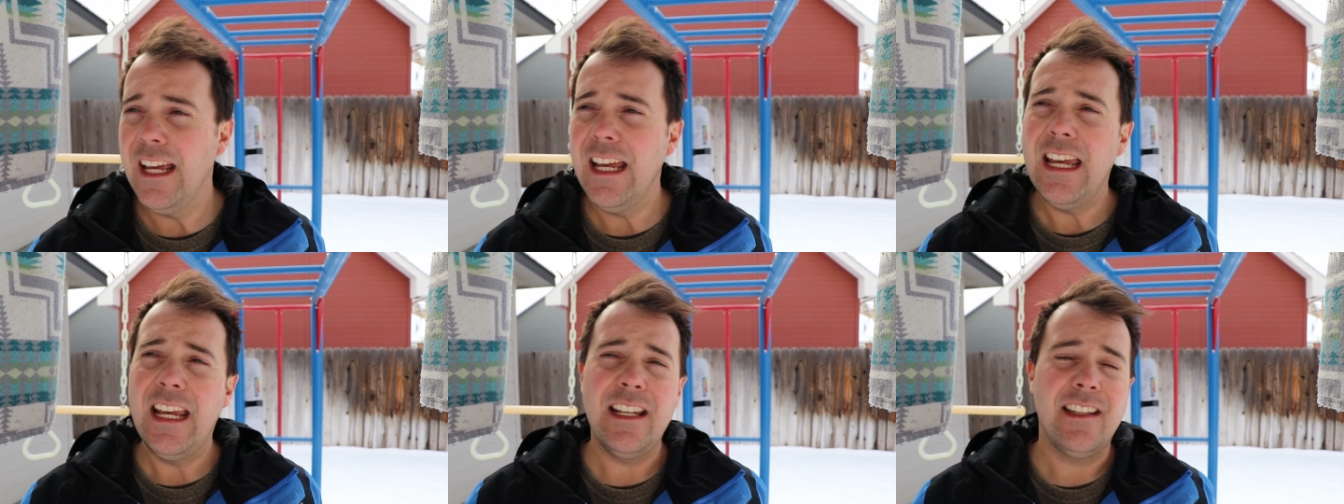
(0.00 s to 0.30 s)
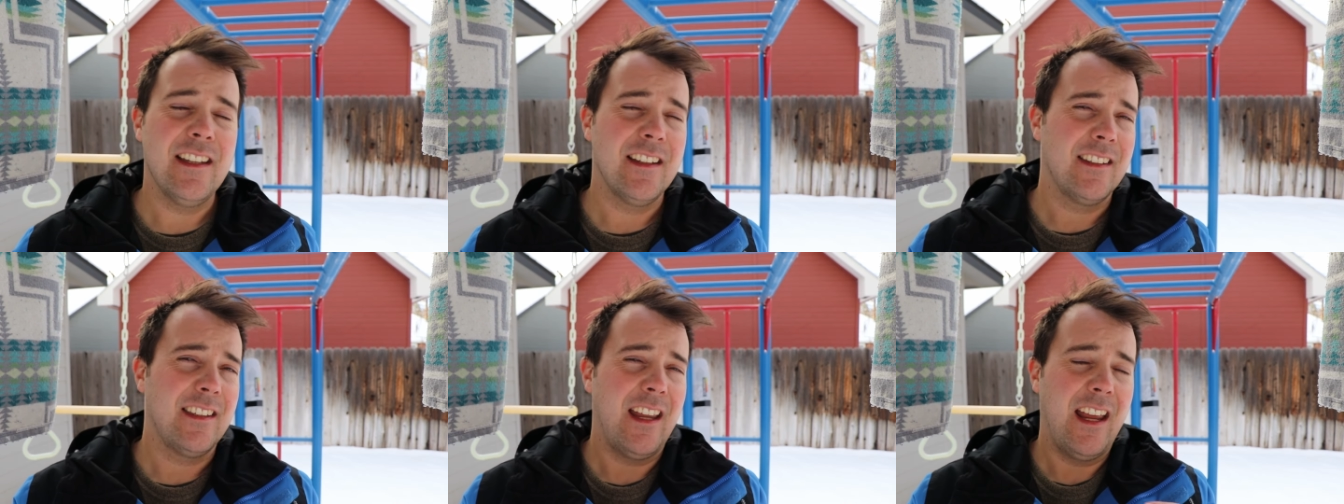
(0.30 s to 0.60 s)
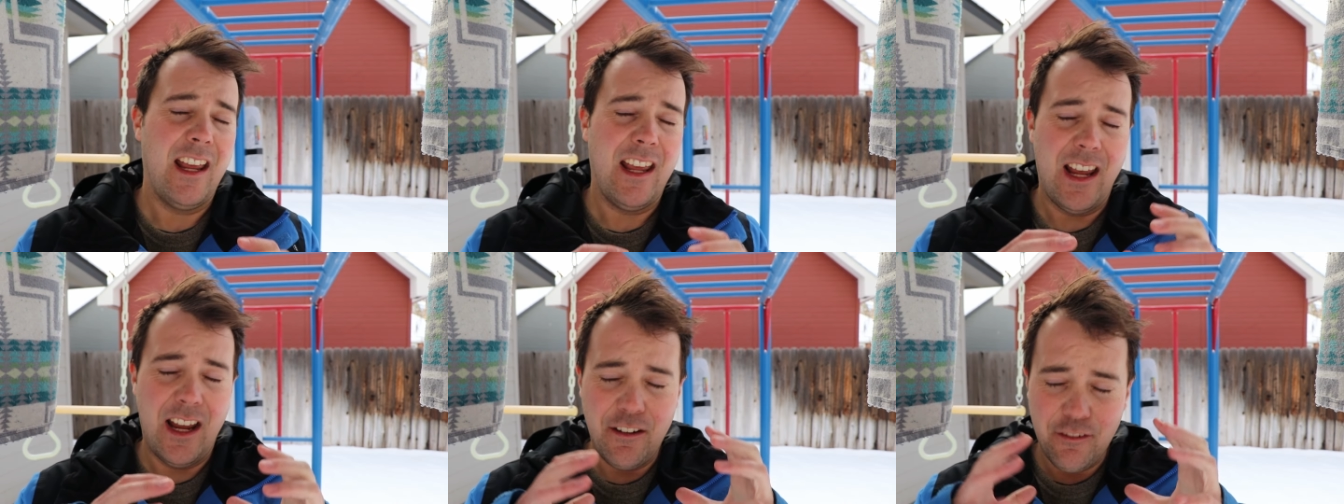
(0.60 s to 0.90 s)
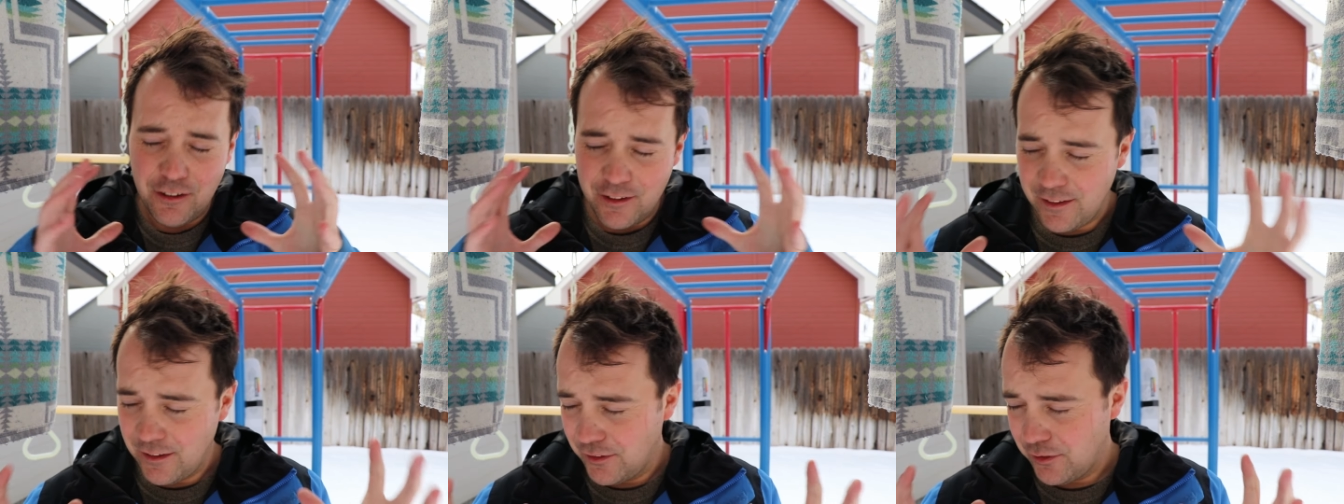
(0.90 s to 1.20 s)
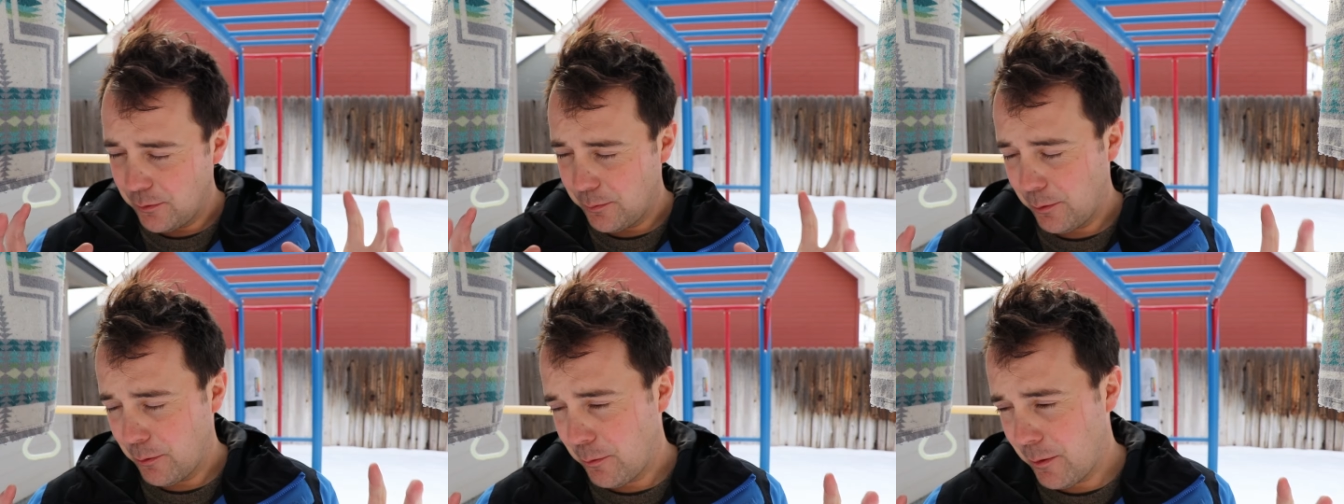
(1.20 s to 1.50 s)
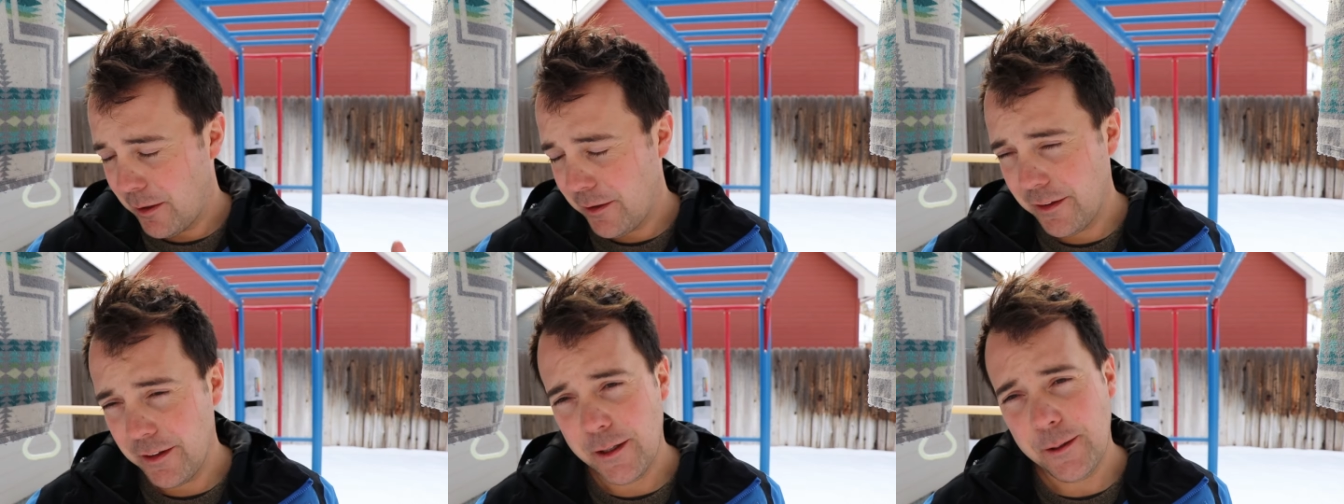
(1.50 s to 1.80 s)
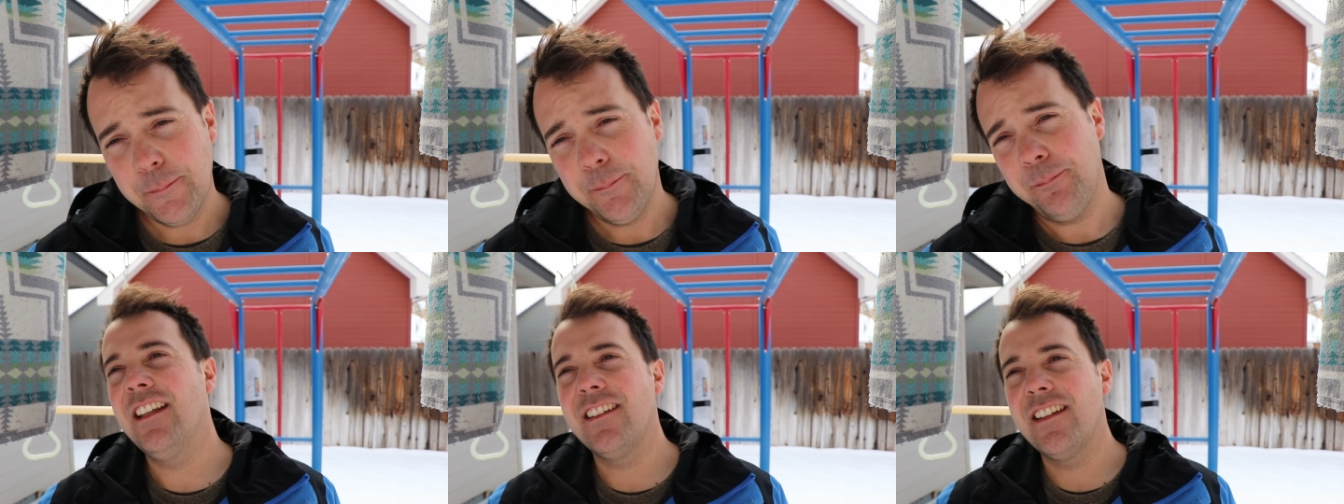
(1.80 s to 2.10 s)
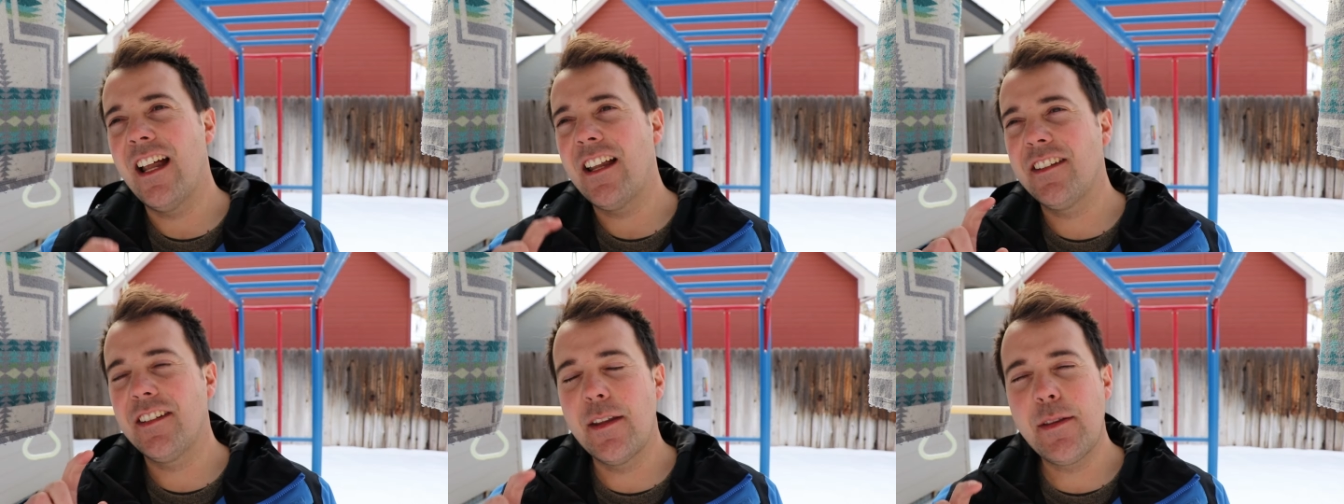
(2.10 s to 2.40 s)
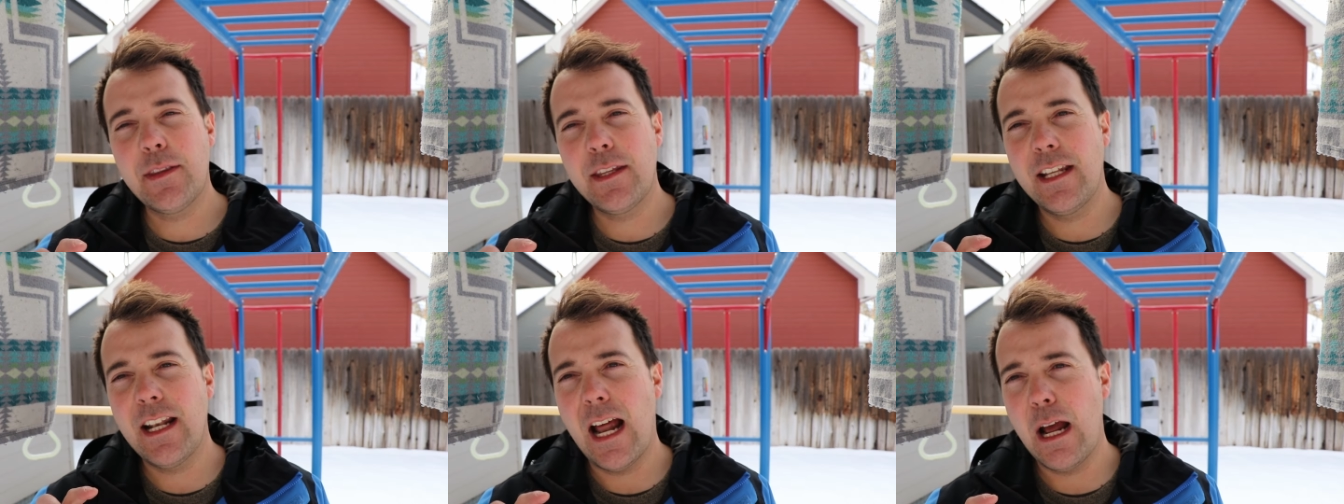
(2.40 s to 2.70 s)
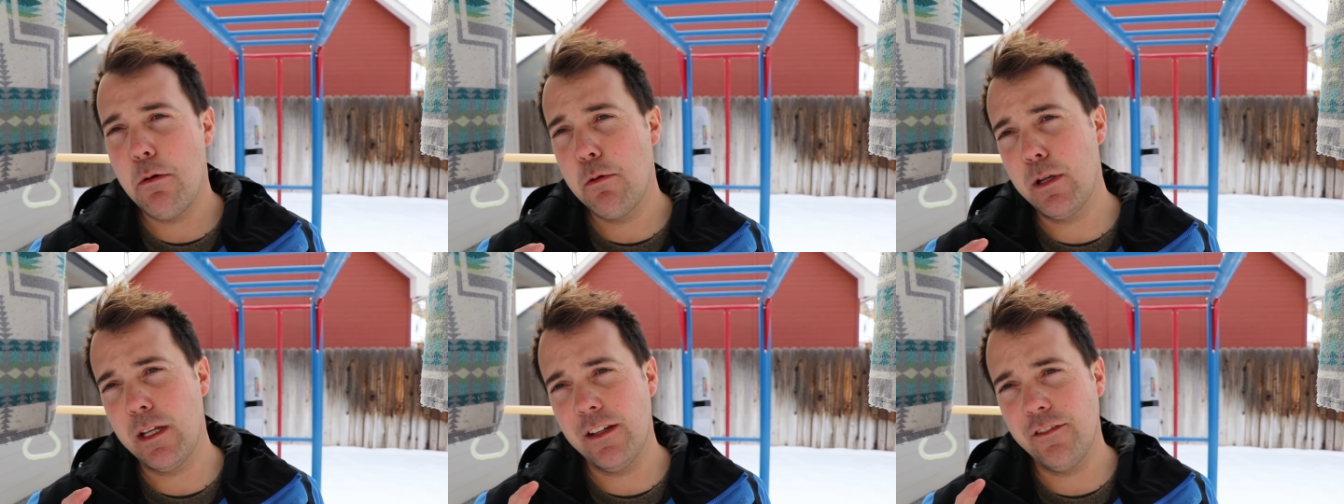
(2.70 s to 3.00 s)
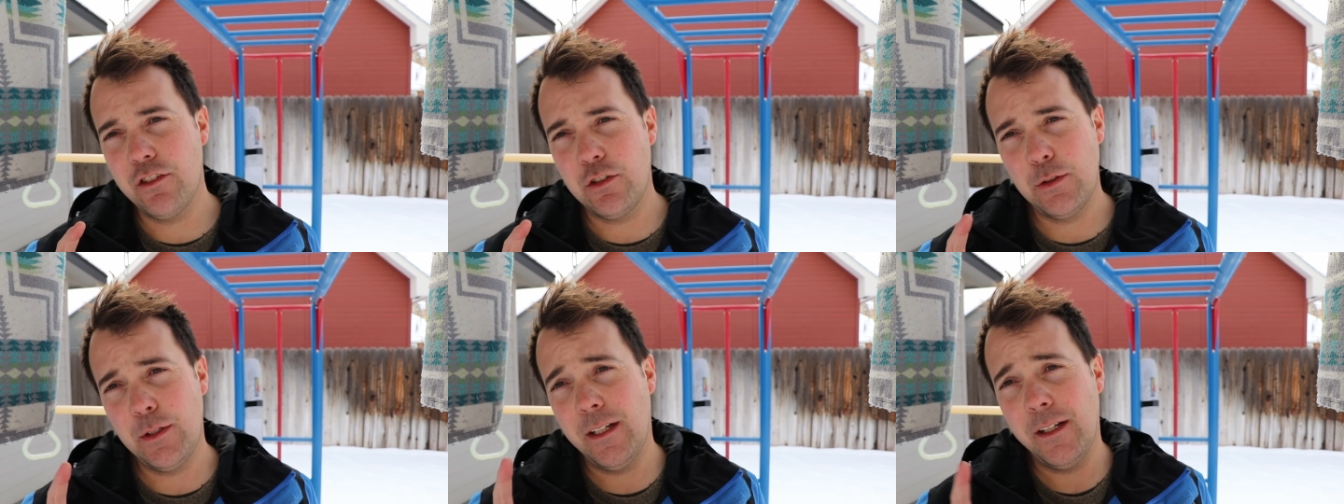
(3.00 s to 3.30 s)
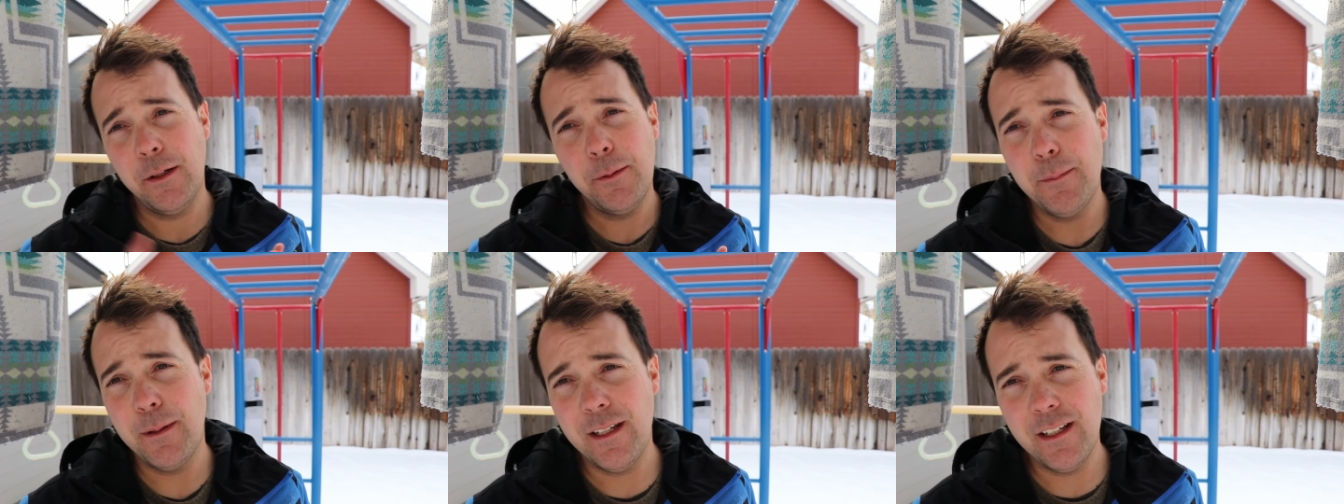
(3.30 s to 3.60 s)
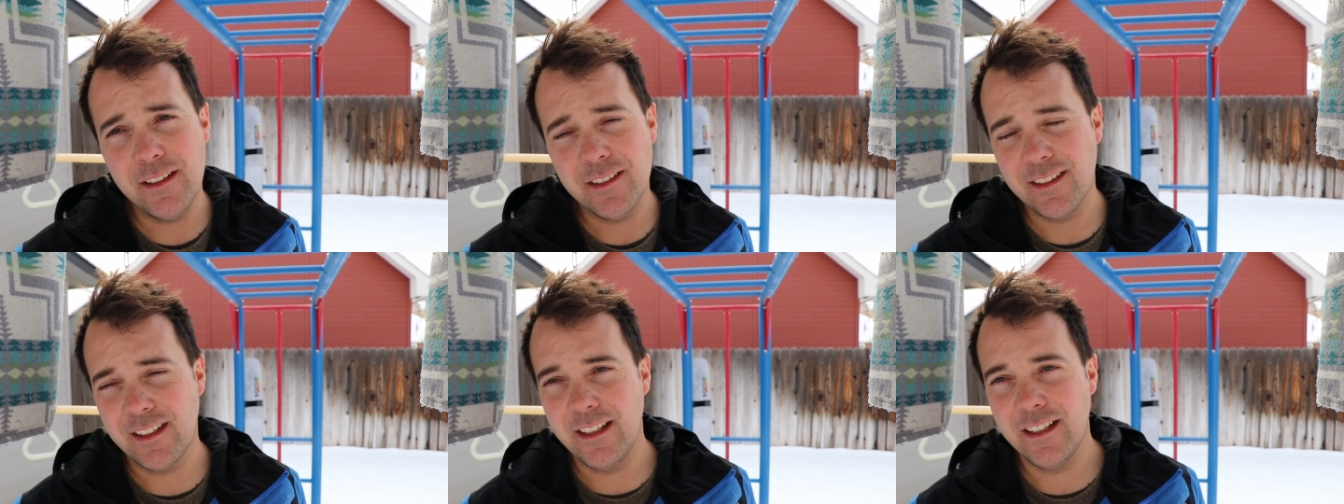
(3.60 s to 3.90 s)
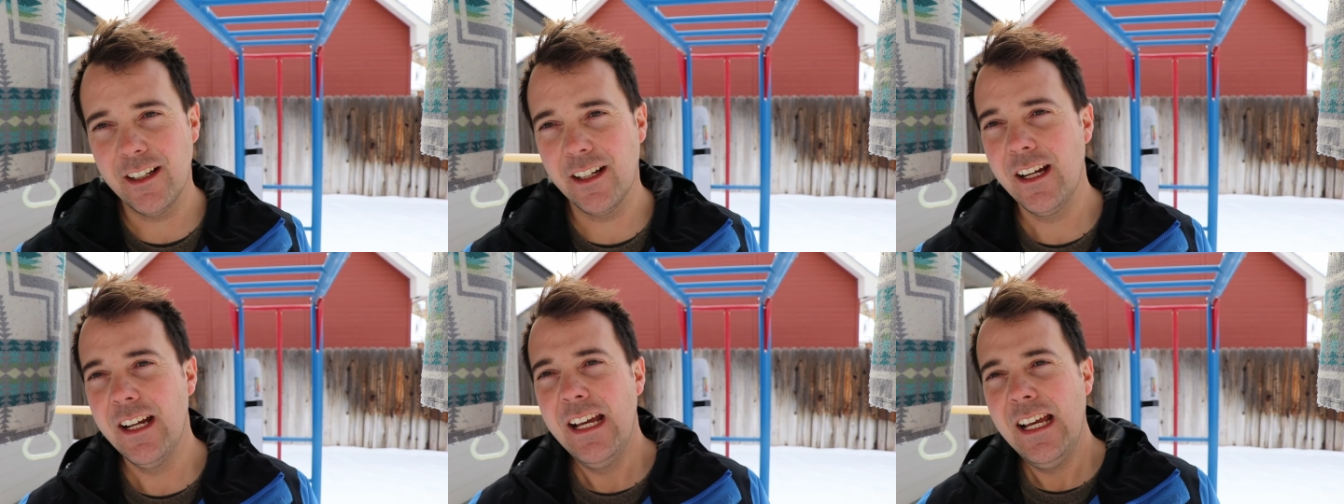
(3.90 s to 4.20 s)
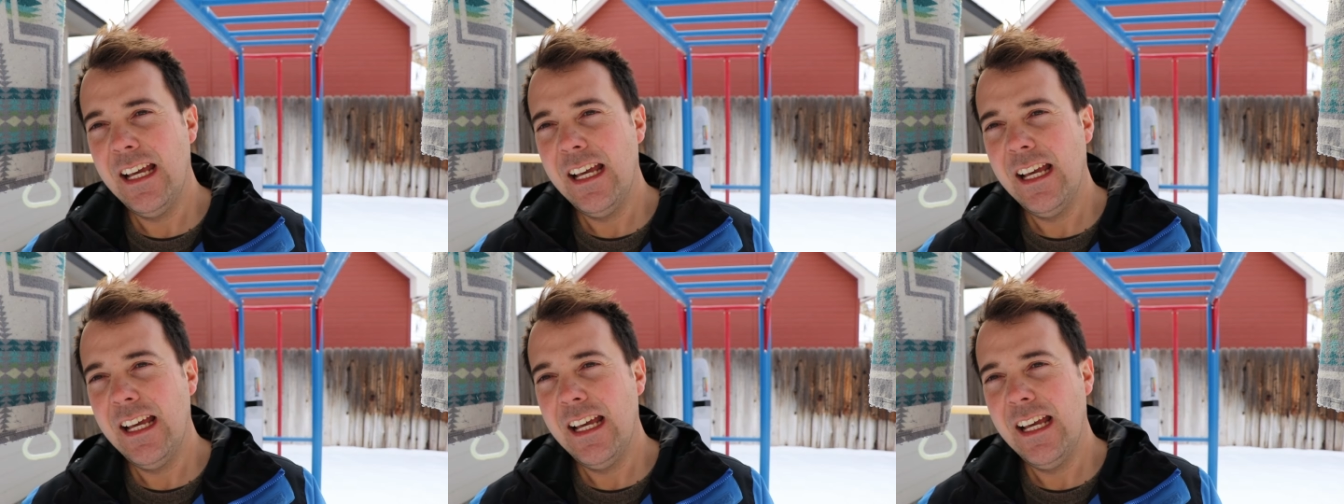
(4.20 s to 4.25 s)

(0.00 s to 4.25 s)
It does everything super well there. It's not something I would give to an intermediate skier.